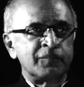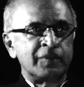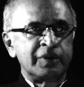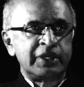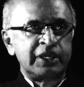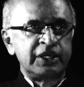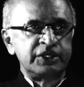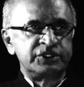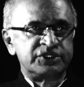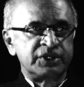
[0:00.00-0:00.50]

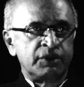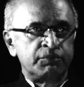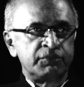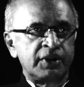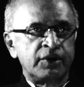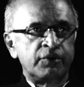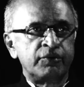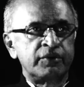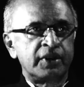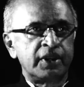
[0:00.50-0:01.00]
He jumped
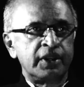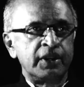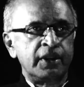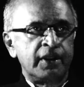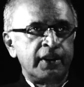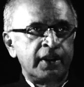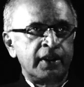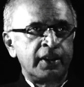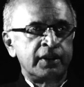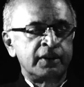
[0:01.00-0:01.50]
out
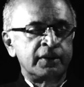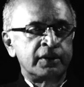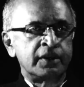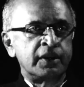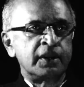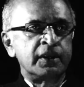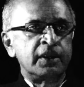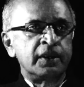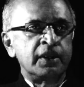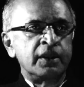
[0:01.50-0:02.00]
and
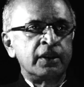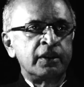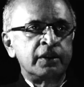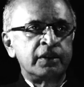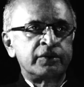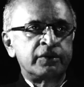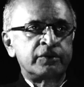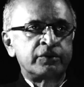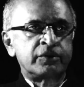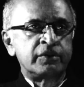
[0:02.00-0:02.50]

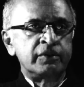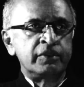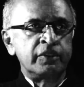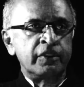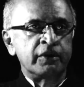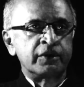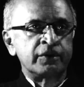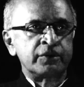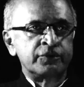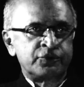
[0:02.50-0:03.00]

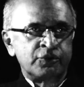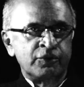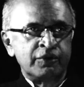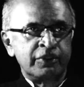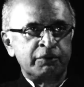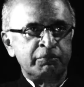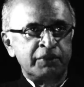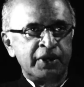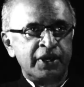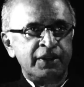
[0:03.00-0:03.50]
the told
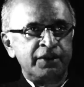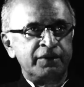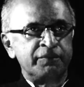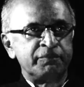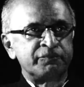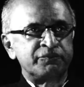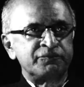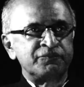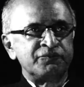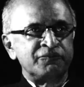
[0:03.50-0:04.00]
the man
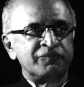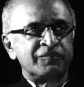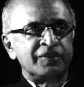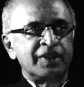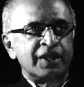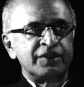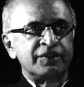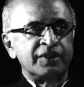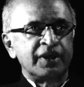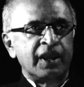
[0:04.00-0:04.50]

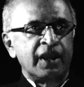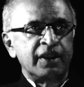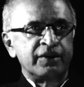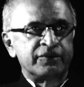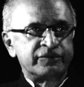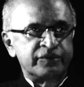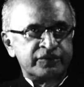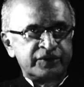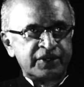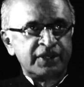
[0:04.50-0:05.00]
at the gates
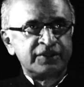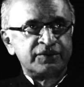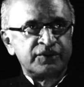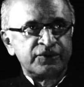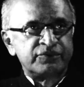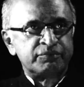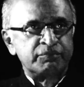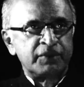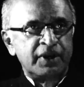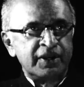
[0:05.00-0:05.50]
to take
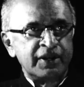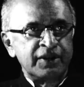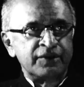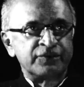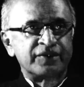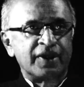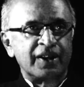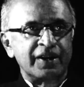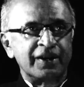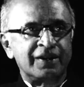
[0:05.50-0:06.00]
this man
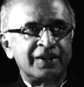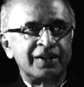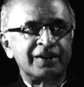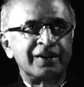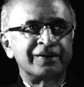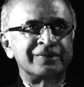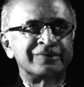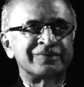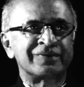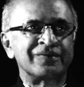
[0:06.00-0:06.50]
inside.
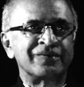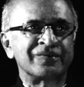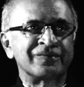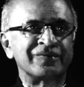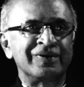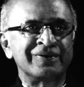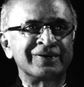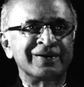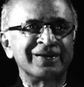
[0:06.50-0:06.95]
So